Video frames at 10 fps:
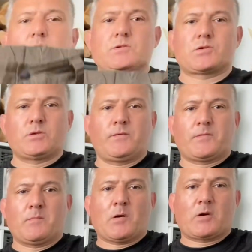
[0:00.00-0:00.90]
2
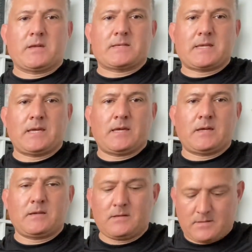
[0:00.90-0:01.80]
front pockets
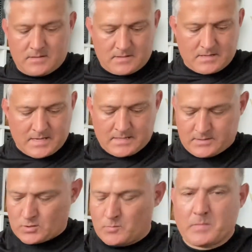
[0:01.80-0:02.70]
here and
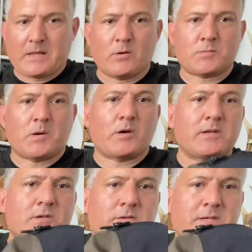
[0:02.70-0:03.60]
2 bellows
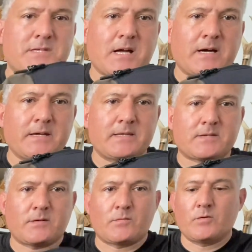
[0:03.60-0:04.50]
pockets on the side, so
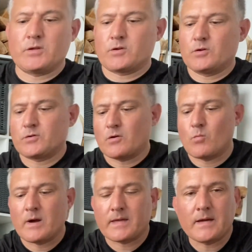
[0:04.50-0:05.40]
they're really good. You've got
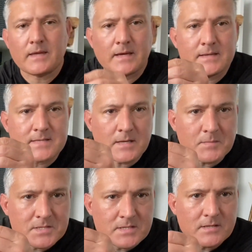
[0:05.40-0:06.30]
Ykk
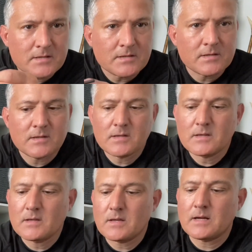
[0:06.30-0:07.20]
Zips,
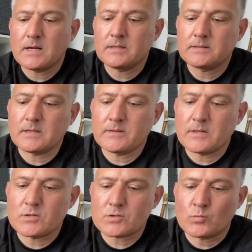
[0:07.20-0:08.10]
and they
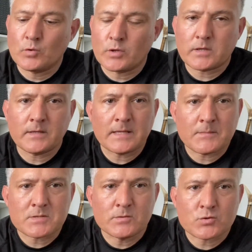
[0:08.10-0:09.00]
just work an
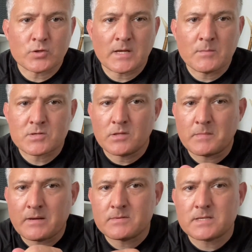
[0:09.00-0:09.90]
absolute treat. I was on the
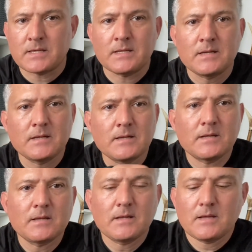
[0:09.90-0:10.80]
mountain
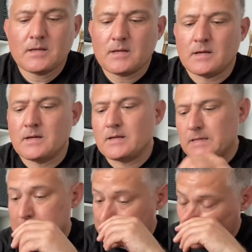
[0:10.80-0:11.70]

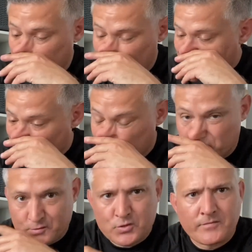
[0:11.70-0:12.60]
last week
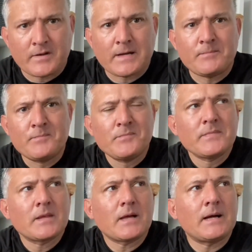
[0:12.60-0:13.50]
on Trivan,
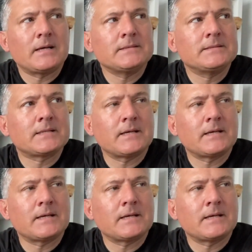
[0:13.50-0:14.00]
and